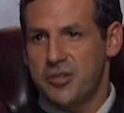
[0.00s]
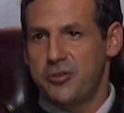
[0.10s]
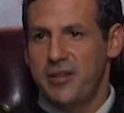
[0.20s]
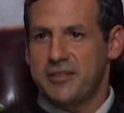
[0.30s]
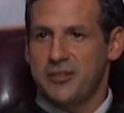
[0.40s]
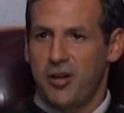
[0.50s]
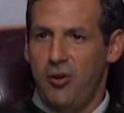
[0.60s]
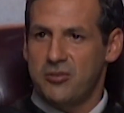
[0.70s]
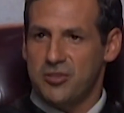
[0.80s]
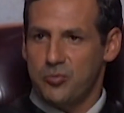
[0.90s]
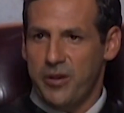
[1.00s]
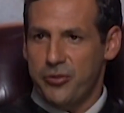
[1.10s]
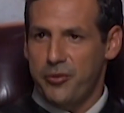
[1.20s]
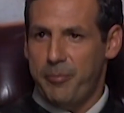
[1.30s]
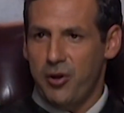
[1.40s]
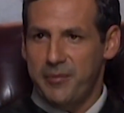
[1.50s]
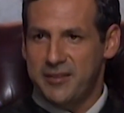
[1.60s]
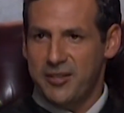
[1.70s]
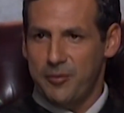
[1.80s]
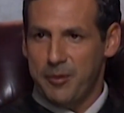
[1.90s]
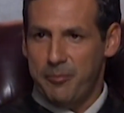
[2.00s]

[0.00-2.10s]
you let the dog just run through the apartment and tear up the